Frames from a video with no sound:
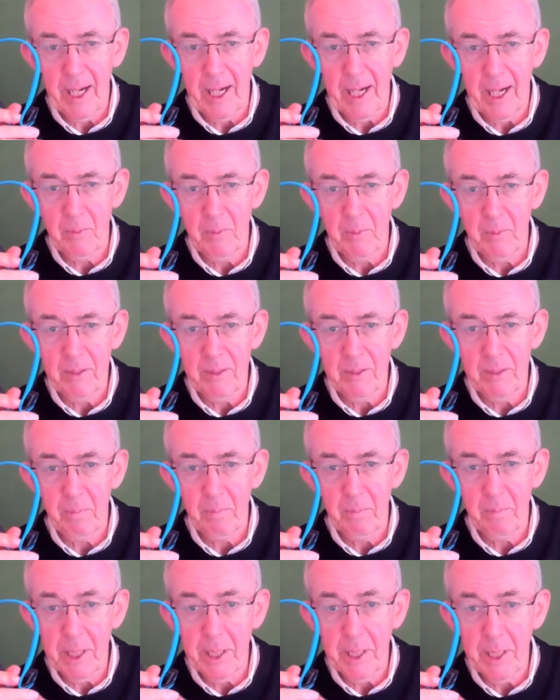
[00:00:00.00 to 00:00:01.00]
people who've
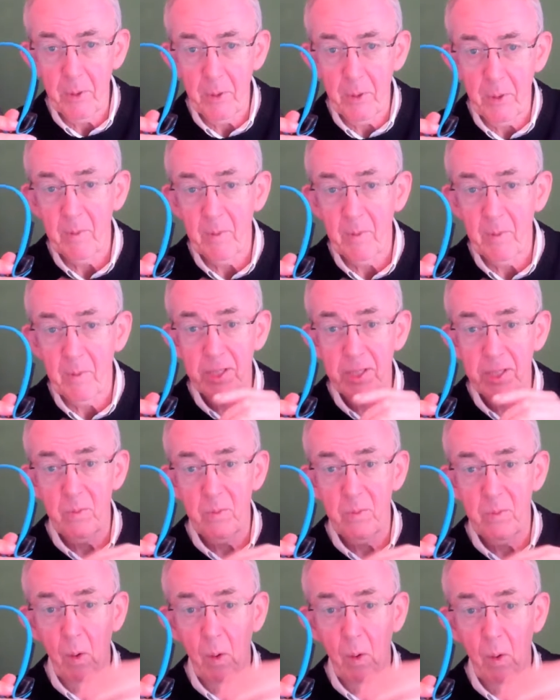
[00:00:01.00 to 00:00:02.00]
actually watched the
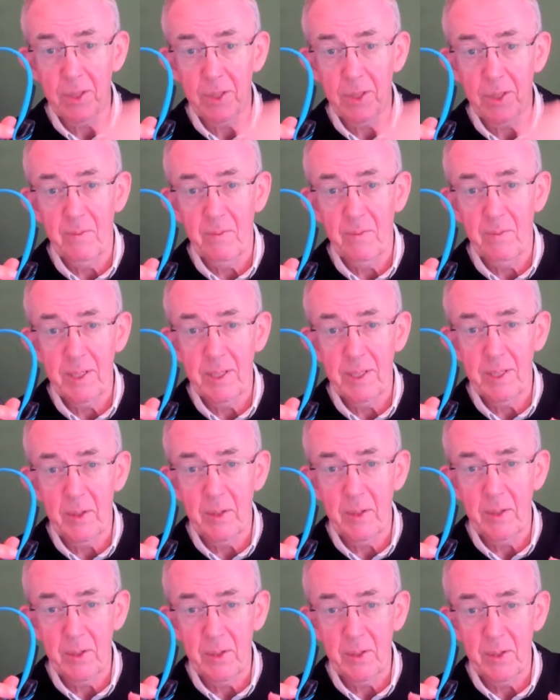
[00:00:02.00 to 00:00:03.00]
videos on Amazon
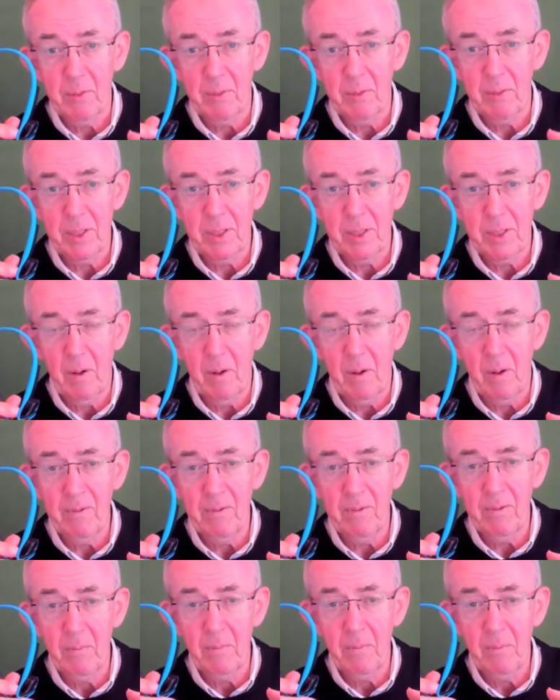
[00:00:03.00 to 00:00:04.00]
Live
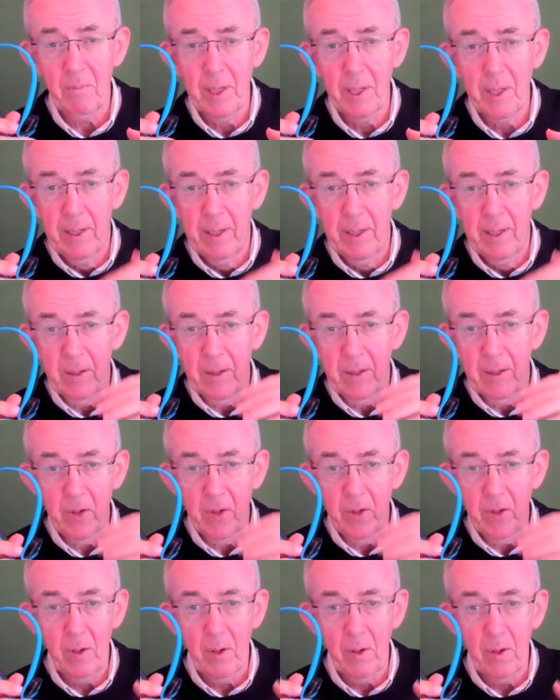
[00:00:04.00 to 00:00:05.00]
have gone on to actually
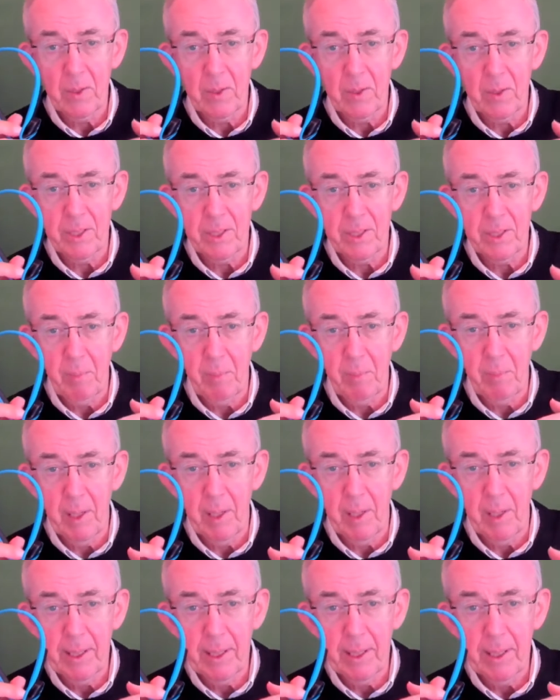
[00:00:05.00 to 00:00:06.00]
buy a set
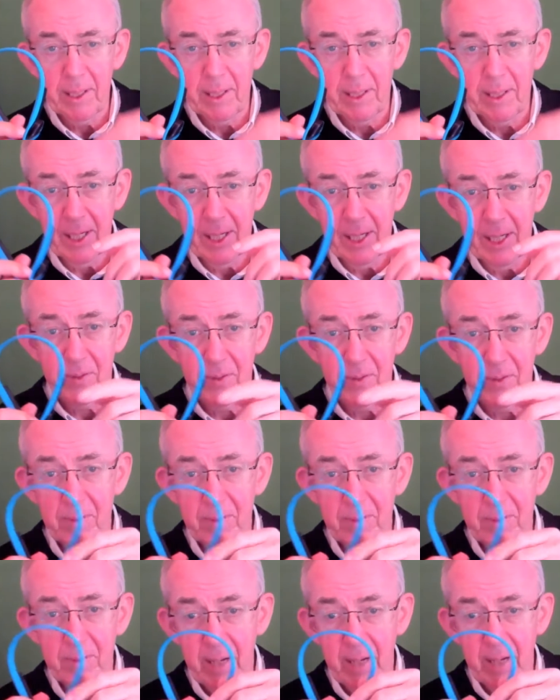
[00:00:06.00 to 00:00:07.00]
of Aftershokz
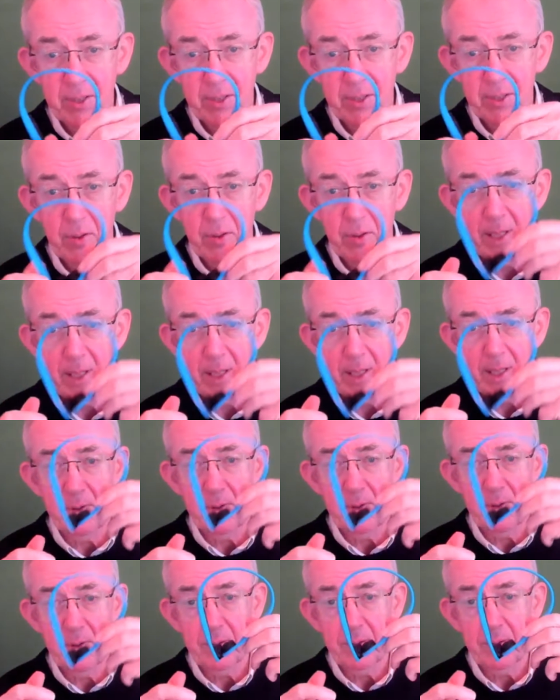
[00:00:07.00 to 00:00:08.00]
headphones.
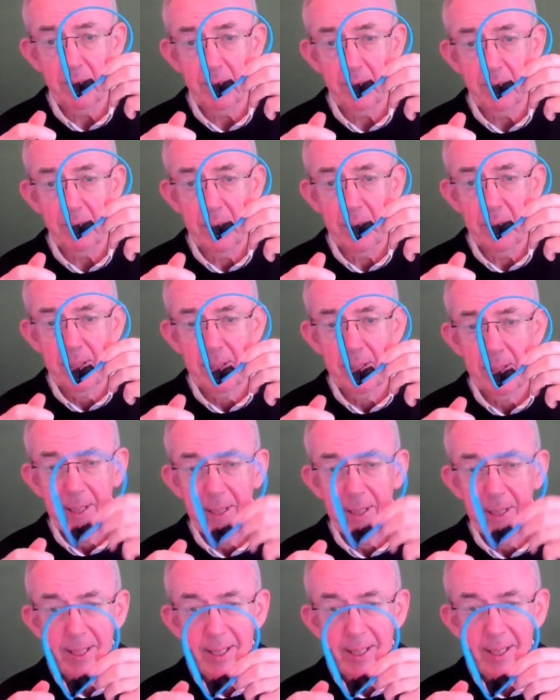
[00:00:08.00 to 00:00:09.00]
Now,
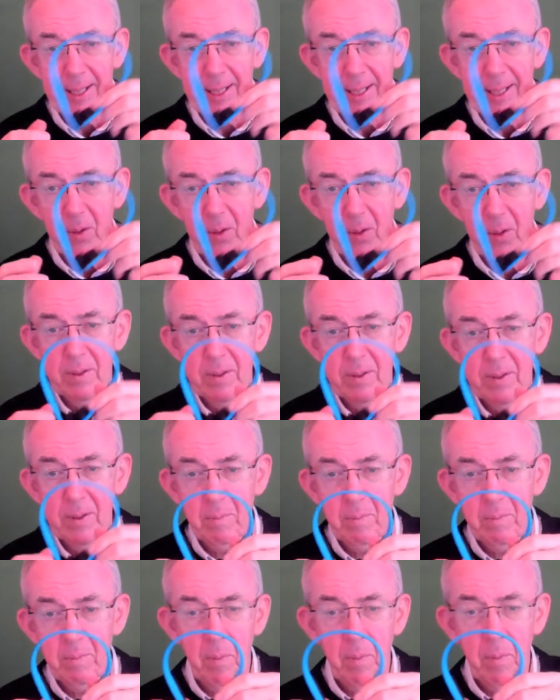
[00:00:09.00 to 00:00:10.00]
Marco
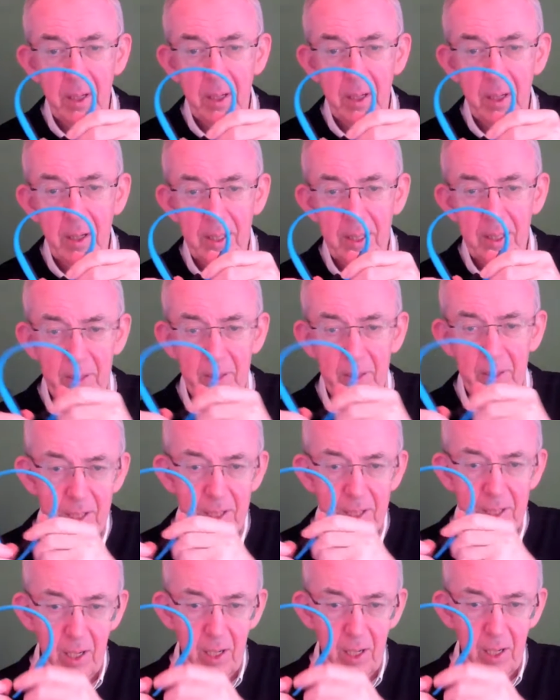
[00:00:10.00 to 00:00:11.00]
is hosting the
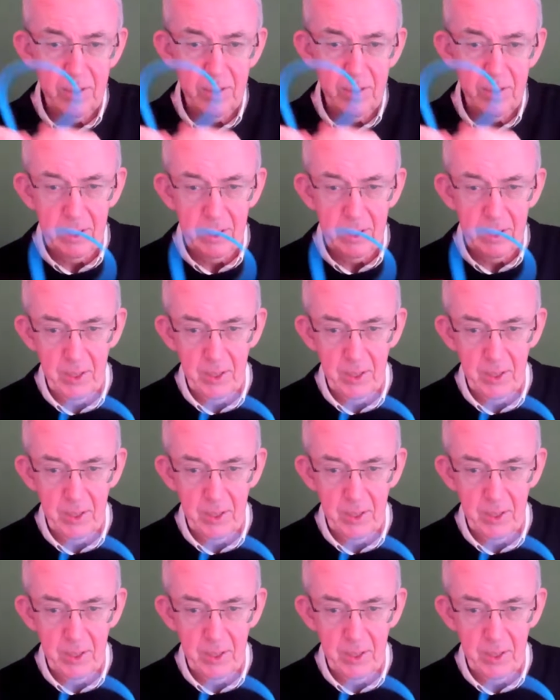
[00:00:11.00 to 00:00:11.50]
show today,